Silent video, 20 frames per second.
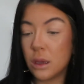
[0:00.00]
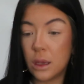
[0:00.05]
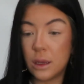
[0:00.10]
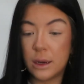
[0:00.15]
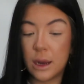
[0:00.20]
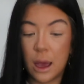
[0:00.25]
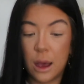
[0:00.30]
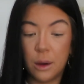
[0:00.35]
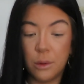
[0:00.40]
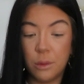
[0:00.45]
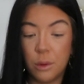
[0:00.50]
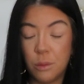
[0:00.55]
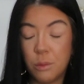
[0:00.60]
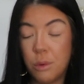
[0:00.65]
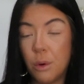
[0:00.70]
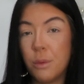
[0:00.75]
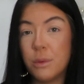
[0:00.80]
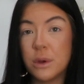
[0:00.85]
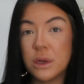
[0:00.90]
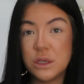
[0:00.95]
Now
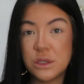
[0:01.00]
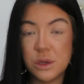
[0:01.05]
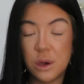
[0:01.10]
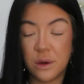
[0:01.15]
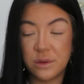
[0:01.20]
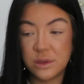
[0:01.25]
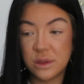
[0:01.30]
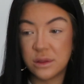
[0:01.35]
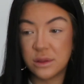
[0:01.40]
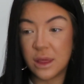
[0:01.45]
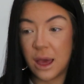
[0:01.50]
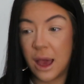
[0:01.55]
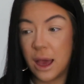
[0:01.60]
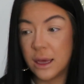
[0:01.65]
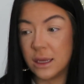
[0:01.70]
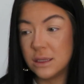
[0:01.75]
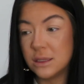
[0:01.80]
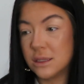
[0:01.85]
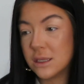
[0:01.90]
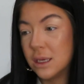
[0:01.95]
what we're going to do after
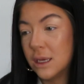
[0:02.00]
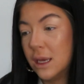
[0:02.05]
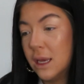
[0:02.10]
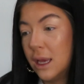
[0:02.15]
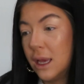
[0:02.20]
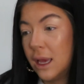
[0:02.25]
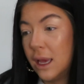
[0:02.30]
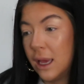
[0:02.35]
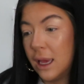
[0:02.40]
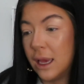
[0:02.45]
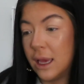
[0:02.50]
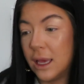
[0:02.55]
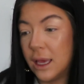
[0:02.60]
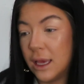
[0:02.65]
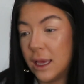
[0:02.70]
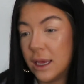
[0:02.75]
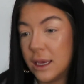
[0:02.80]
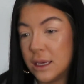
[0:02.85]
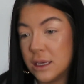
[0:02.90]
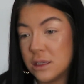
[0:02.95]
that
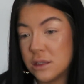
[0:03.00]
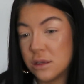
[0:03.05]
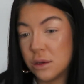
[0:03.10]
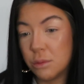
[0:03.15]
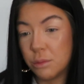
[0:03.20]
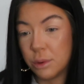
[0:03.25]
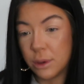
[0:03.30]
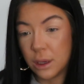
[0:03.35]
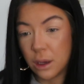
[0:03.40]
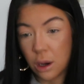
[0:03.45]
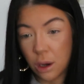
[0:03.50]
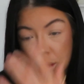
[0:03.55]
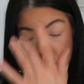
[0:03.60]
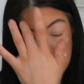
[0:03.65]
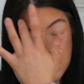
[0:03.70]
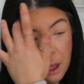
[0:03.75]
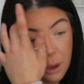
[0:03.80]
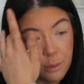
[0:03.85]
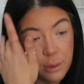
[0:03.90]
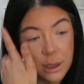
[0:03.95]
is we are
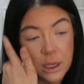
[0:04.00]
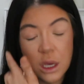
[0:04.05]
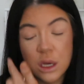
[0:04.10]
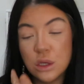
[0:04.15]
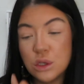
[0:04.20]
going